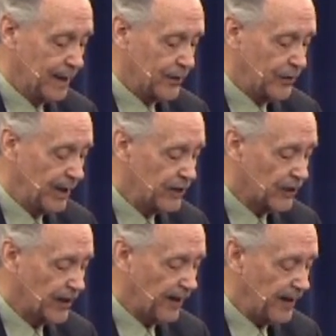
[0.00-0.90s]

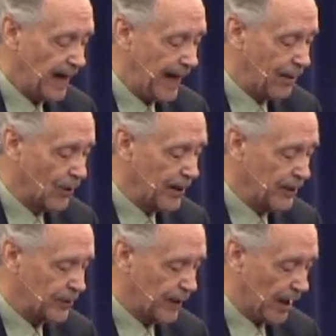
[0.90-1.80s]
Jesus said, The hour
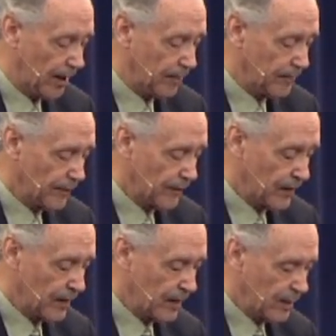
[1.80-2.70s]
has come
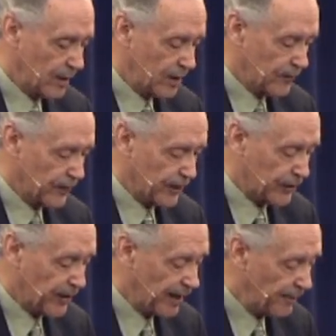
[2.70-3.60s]
for the
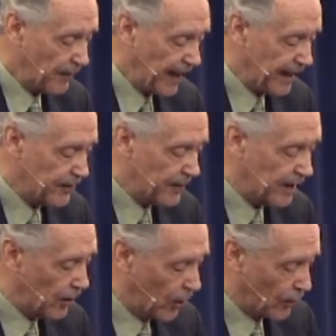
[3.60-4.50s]
Son of Man to be
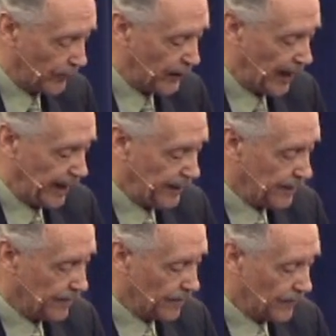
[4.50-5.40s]
glorified.
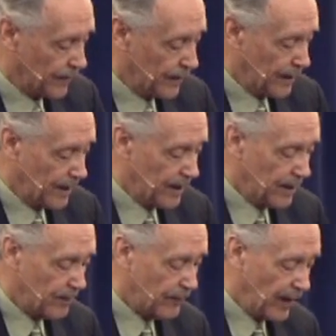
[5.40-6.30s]

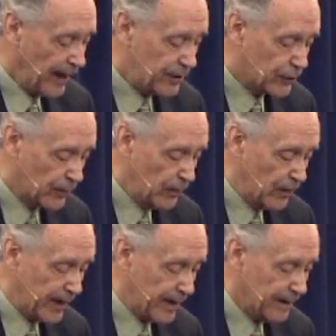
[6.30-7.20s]
Very
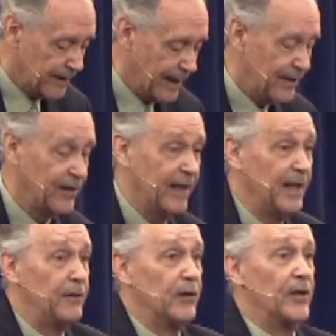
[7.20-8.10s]
truly, now,
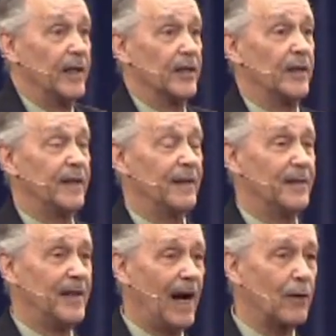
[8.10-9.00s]
interesting, the,
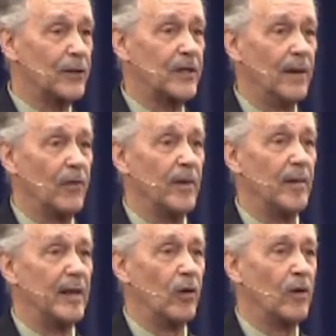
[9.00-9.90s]
the hour has come for him to
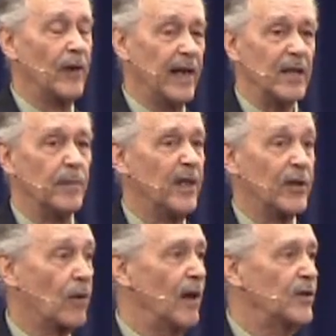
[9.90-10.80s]
be glorified. He hasn't been to the
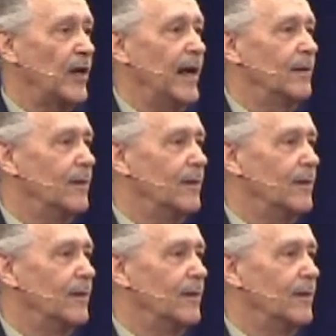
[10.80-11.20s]
cross yet.